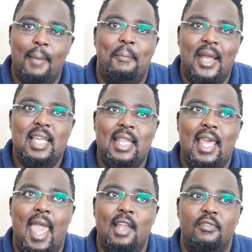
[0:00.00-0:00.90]
But at
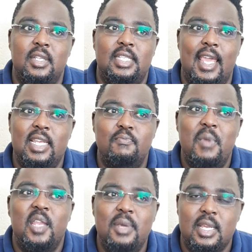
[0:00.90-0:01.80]
the end of the day, it
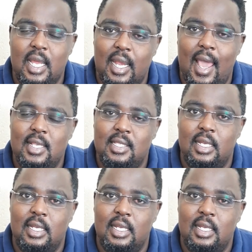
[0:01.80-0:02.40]
made me realize